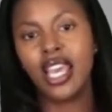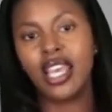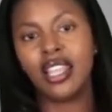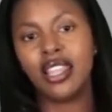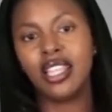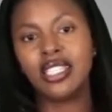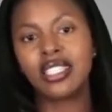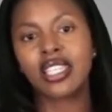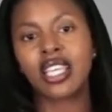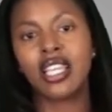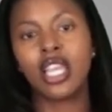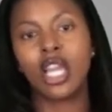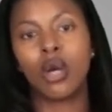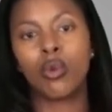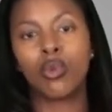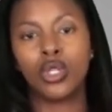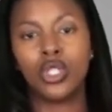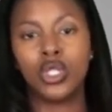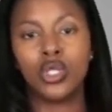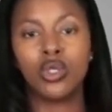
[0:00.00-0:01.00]
This can
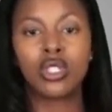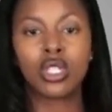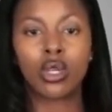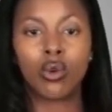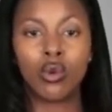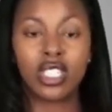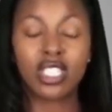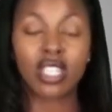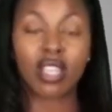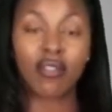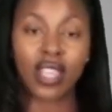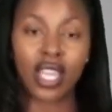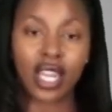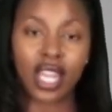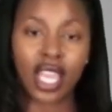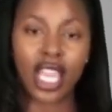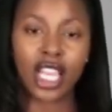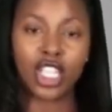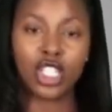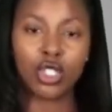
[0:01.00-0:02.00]
help reduce the risk of
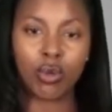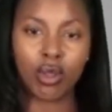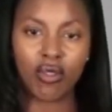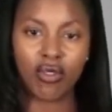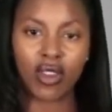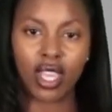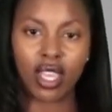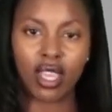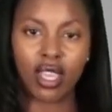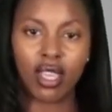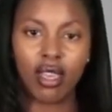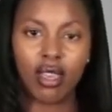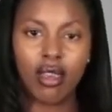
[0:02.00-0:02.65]
getting HPV,